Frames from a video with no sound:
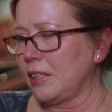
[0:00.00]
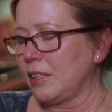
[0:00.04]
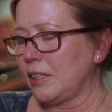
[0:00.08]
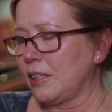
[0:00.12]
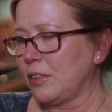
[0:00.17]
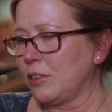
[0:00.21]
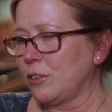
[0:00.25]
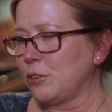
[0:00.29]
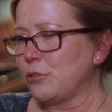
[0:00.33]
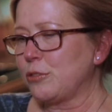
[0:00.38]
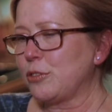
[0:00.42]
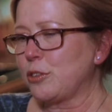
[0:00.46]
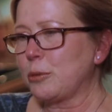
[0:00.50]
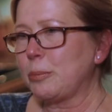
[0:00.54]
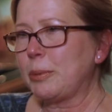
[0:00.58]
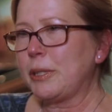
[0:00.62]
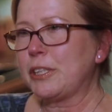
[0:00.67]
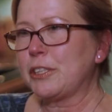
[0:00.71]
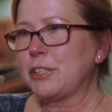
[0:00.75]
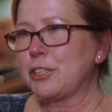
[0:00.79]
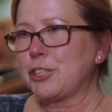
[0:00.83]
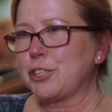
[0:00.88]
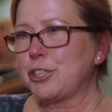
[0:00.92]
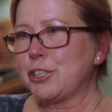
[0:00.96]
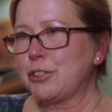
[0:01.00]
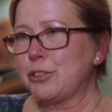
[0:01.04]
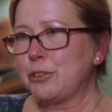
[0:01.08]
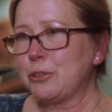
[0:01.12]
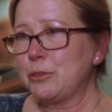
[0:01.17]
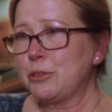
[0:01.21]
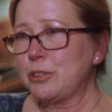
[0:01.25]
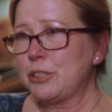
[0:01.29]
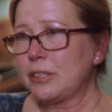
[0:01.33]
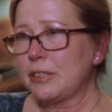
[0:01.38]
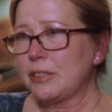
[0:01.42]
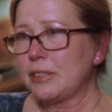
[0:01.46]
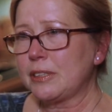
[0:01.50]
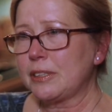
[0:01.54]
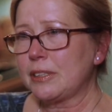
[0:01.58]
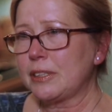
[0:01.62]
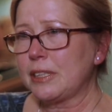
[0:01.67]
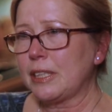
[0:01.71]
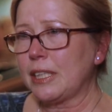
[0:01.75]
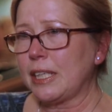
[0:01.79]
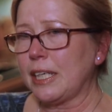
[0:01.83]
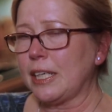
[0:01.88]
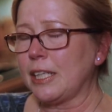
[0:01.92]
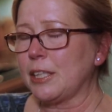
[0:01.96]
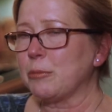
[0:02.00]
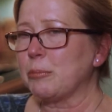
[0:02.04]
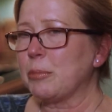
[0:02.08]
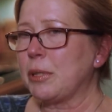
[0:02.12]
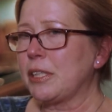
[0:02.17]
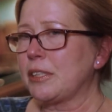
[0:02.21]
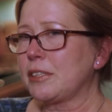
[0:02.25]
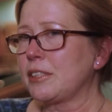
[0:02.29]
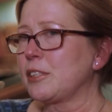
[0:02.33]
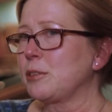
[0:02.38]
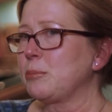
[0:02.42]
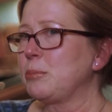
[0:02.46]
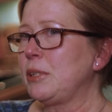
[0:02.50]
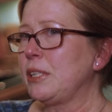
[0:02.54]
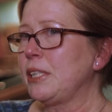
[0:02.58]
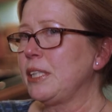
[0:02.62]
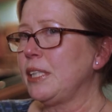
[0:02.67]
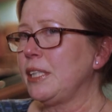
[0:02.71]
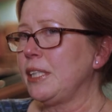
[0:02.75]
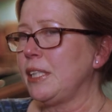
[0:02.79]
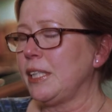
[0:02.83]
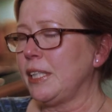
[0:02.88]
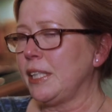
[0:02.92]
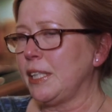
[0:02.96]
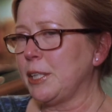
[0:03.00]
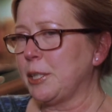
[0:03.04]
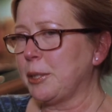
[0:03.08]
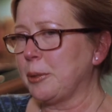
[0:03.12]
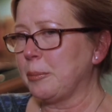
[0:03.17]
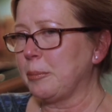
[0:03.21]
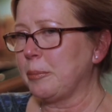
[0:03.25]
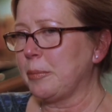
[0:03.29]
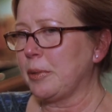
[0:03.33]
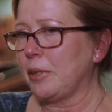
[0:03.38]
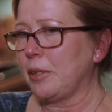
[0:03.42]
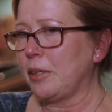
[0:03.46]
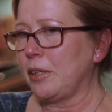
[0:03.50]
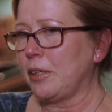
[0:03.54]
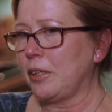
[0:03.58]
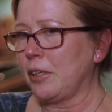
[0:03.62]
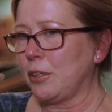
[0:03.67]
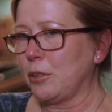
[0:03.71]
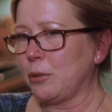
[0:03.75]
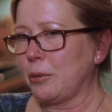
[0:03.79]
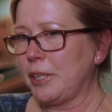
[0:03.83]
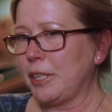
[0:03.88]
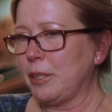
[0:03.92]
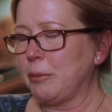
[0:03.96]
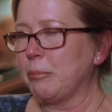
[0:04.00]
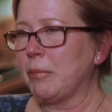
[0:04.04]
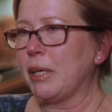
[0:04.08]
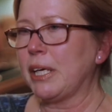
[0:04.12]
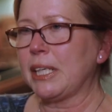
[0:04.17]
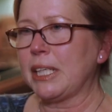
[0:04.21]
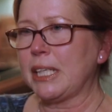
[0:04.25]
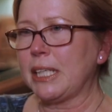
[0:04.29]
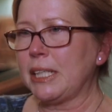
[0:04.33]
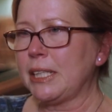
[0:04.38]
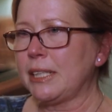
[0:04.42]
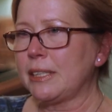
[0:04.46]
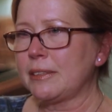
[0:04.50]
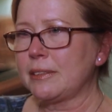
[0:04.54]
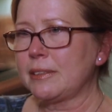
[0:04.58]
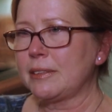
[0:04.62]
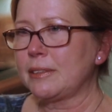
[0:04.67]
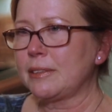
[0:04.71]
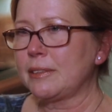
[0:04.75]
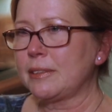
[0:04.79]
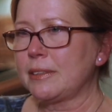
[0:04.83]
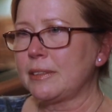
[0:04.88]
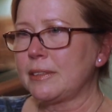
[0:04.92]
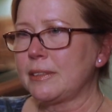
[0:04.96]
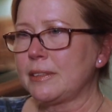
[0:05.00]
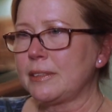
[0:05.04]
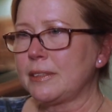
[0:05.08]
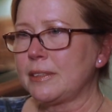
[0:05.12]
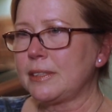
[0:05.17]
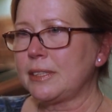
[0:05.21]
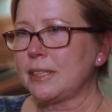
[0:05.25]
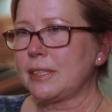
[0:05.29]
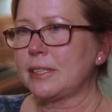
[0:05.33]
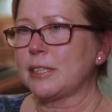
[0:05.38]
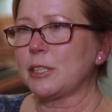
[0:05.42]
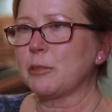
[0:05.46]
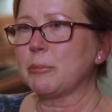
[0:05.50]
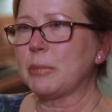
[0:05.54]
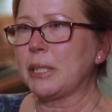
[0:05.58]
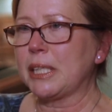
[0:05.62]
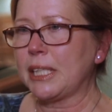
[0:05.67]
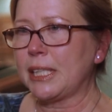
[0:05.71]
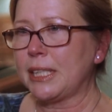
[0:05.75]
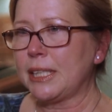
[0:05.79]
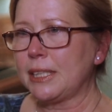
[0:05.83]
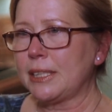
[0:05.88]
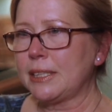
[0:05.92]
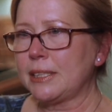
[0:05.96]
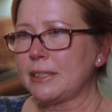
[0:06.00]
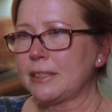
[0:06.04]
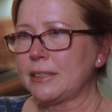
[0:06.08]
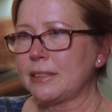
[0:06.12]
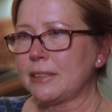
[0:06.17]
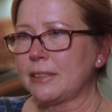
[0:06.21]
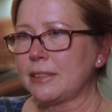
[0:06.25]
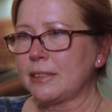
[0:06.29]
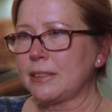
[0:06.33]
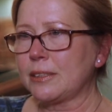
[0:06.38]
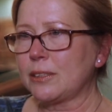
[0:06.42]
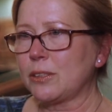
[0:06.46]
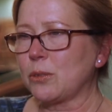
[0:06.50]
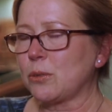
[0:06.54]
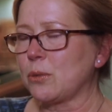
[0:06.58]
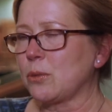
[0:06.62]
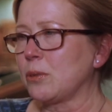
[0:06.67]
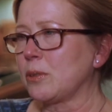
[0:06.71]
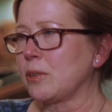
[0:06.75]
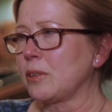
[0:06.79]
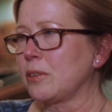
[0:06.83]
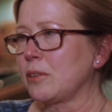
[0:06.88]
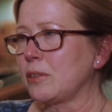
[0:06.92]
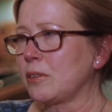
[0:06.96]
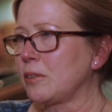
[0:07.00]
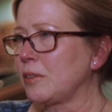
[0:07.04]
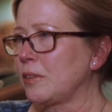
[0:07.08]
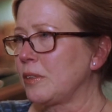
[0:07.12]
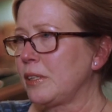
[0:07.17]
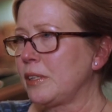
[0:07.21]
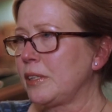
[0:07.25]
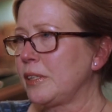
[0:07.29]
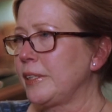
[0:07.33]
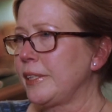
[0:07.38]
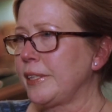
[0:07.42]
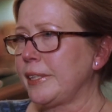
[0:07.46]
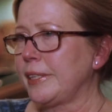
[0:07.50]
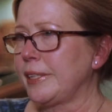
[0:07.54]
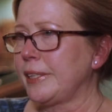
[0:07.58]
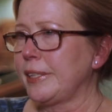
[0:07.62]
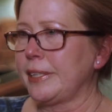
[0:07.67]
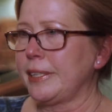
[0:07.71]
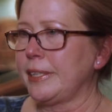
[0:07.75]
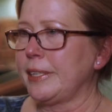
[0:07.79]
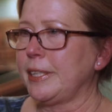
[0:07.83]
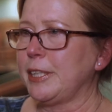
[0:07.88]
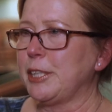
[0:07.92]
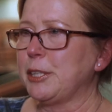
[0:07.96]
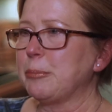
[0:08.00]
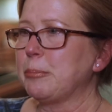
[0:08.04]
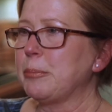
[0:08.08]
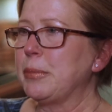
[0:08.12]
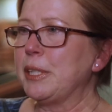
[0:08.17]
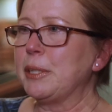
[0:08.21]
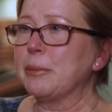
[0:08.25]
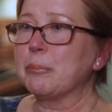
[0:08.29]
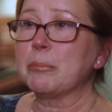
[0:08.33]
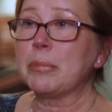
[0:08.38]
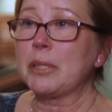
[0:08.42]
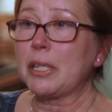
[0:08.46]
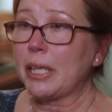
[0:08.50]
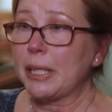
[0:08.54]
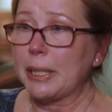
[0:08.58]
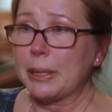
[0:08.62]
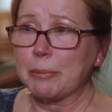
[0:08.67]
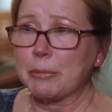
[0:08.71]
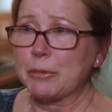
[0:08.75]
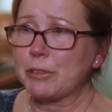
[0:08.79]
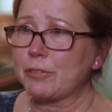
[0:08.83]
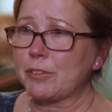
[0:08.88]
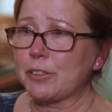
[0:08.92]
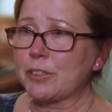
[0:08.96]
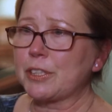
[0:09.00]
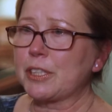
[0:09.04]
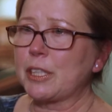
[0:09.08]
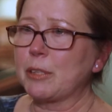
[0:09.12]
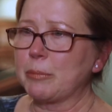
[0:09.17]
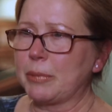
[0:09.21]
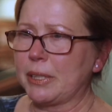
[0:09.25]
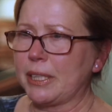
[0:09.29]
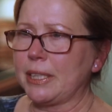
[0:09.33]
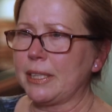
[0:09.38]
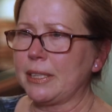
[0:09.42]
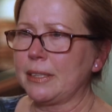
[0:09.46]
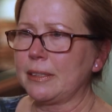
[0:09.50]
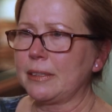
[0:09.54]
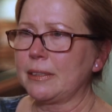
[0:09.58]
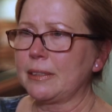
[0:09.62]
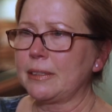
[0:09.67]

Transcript: over a pair of shoes and possibly him owing money to somebody or him being blamed for something.